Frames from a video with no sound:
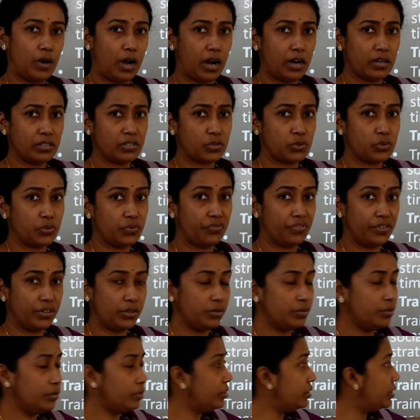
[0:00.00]
hours to
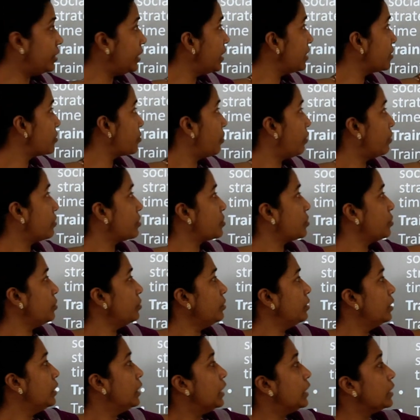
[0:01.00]
few days also.